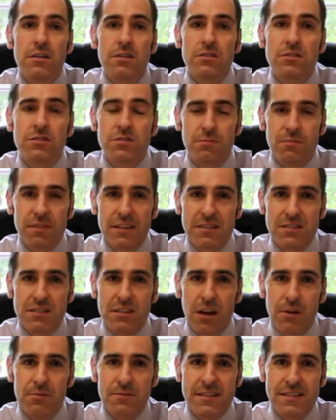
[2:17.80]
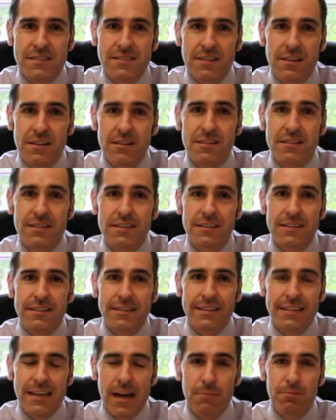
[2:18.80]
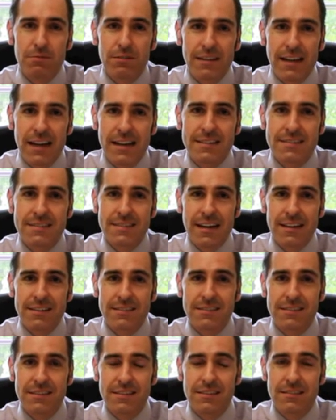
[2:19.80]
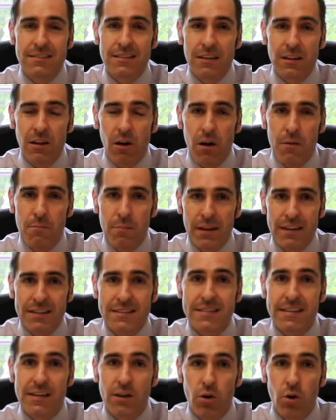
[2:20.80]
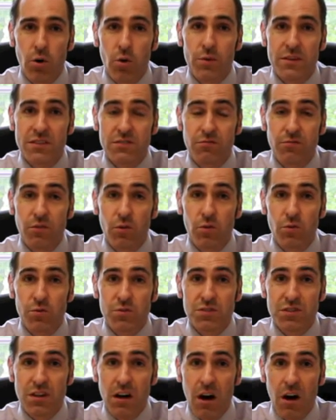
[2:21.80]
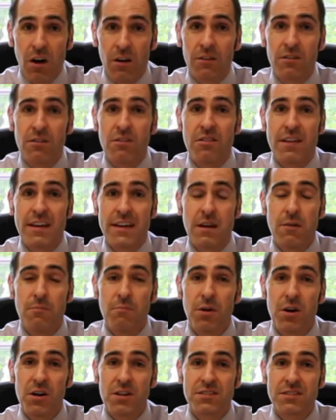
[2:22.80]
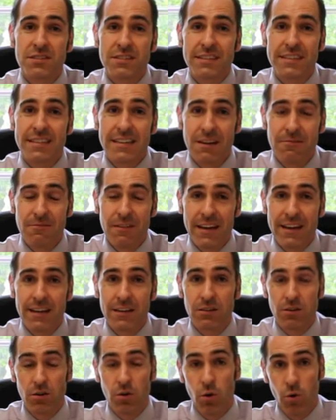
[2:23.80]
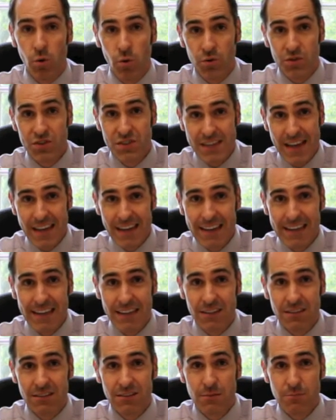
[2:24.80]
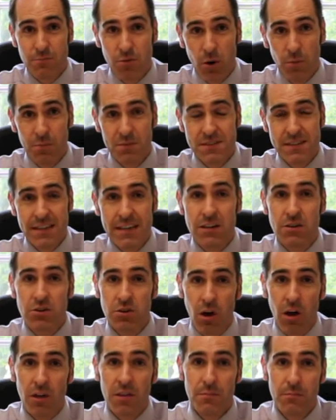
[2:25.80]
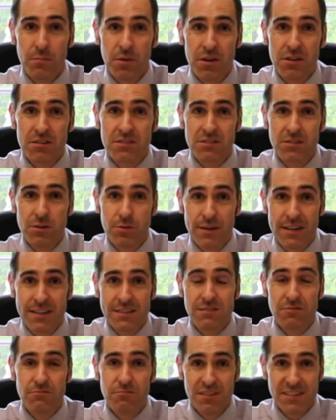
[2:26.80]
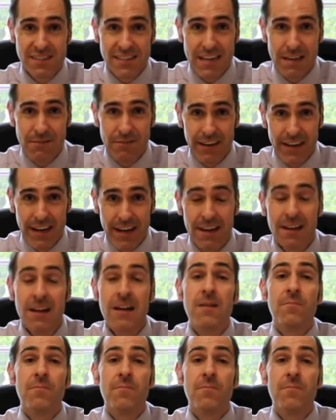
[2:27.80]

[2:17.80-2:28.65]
Something to note is that capital gains tax, the liability always falls on the person giving or selling the property, not the person who is receiving it.